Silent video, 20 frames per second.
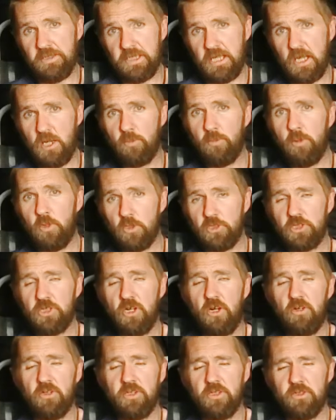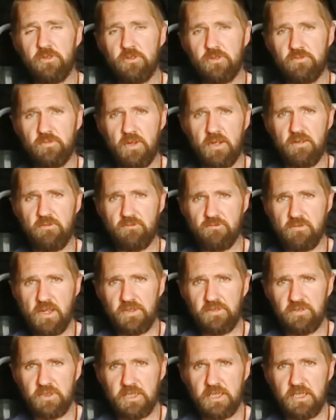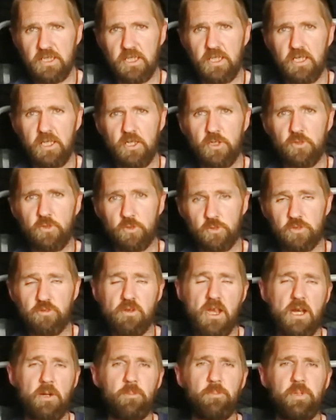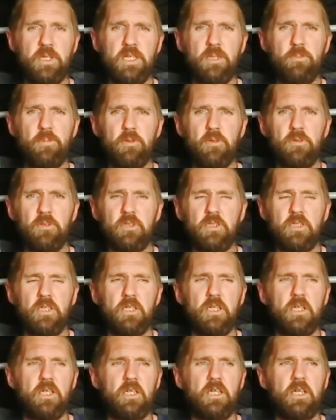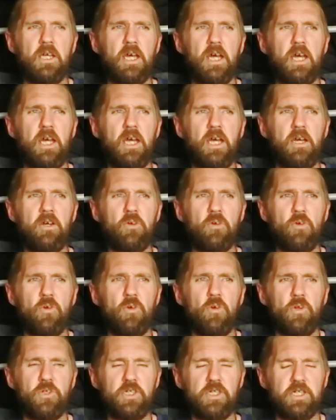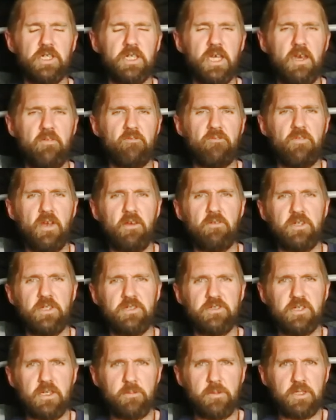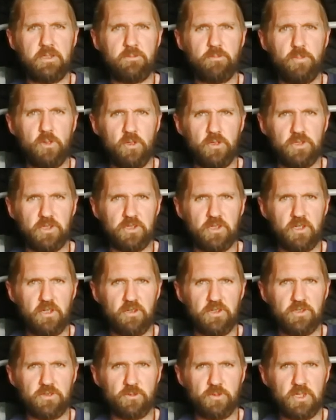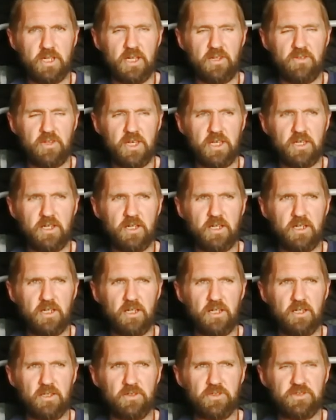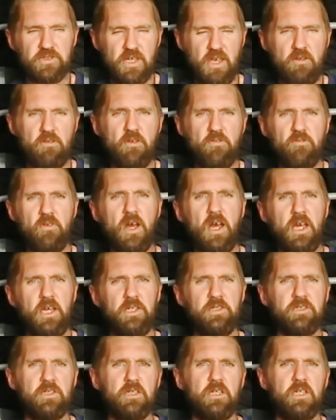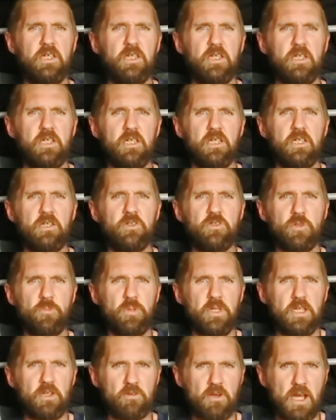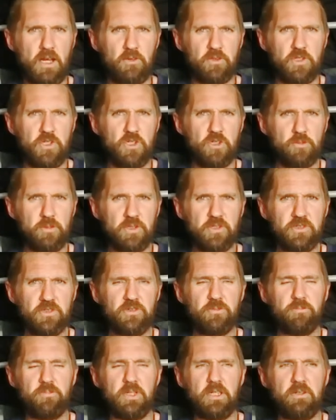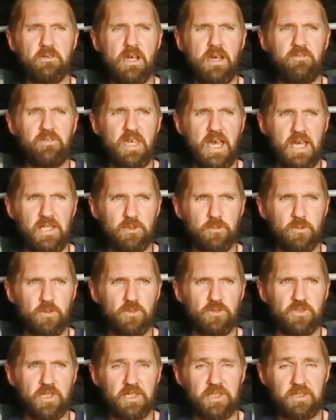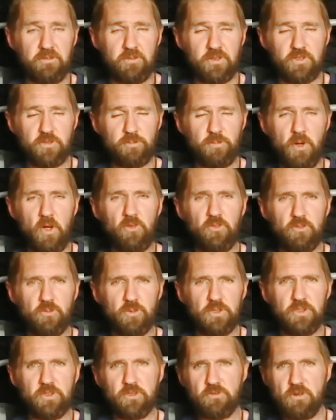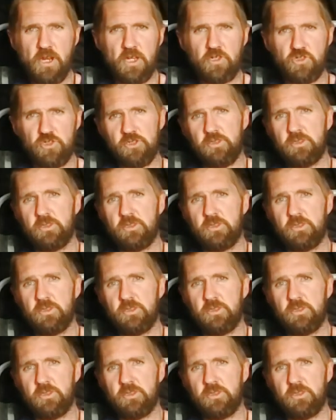get a border collie who's very friendly, good around people, or you can get very timid border collies where they are terrified to be around humans, be around animals, and they respond with aggression,